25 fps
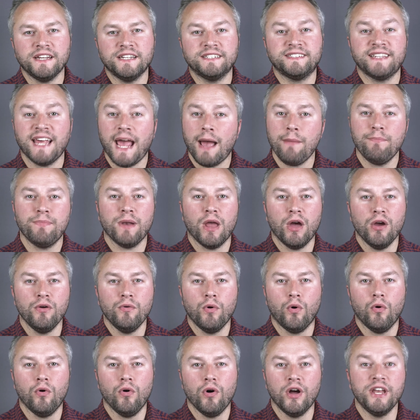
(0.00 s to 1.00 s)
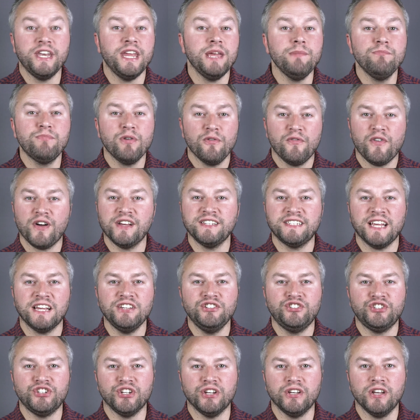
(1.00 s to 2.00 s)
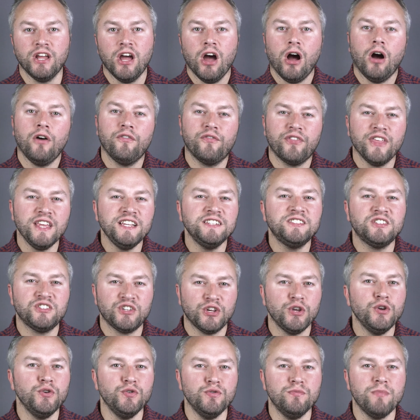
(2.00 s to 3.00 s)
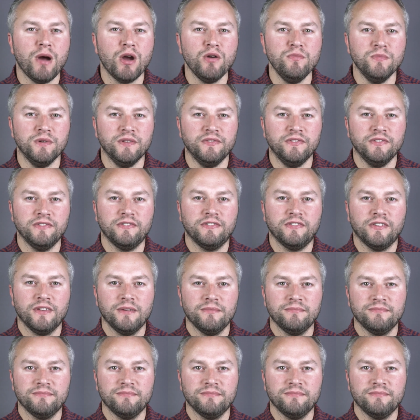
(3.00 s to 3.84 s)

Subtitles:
a tableau or an improvisation of these two moments.